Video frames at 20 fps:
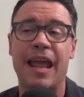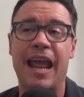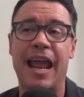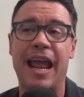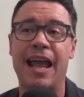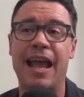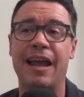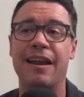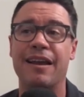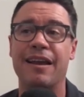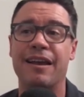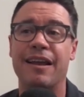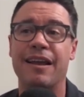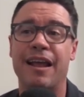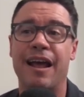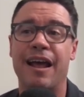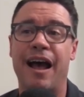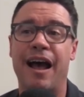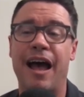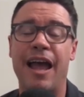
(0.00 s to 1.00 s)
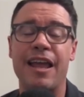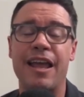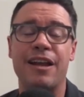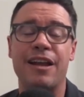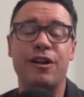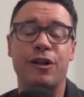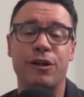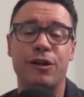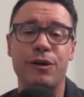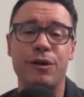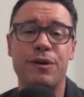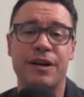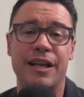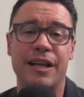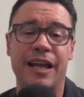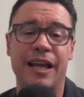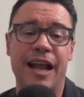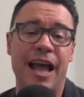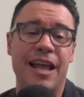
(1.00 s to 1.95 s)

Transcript: And I included it.